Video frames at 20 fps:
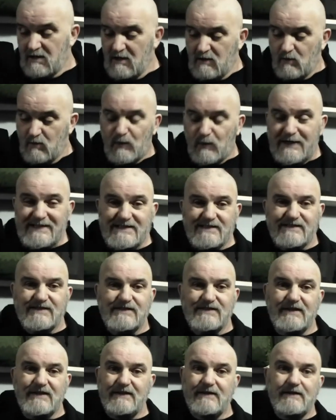weights
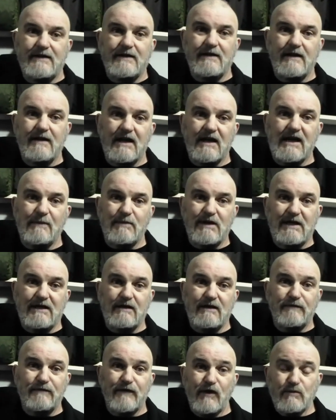and a couple of little
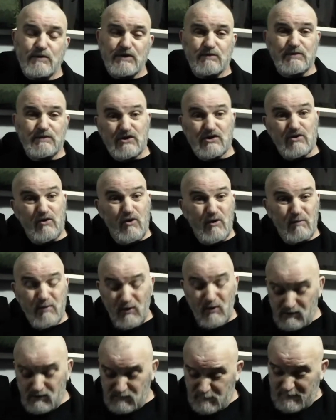floats, which are cork
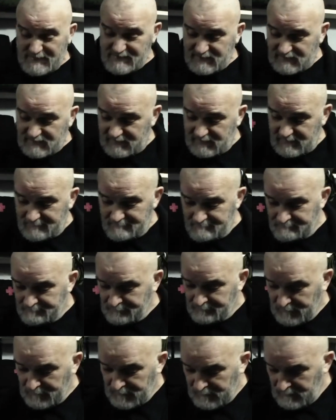balls basically,
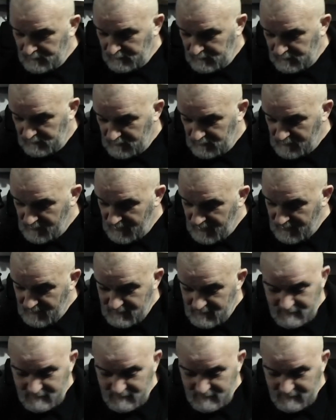in there.